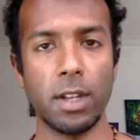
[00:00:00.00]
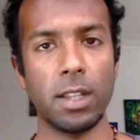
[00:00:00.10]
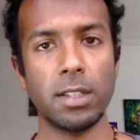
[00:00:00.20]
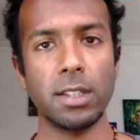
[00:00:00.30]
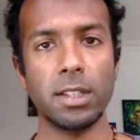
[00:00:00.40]
And
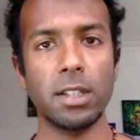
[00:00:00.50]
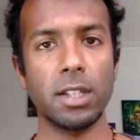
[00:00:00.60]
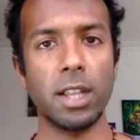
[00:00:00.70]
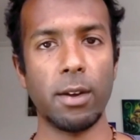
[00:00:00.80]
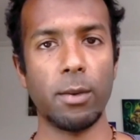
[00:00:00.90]
that's
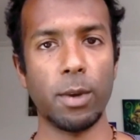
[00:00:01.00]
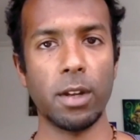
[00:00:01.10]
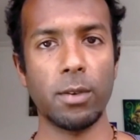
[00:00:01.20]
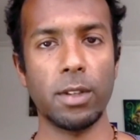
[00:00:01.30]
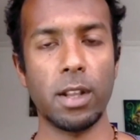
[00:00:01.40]
essentially how I
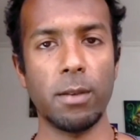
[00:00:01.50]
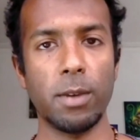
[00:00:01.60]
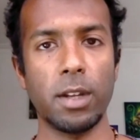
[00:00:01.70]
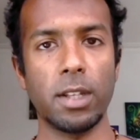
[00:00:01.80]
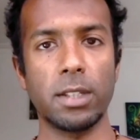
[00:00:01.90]
work with light
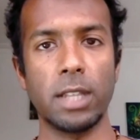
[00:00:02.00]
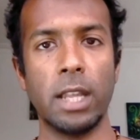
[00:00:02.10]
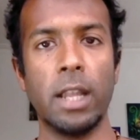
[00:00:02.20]
workers.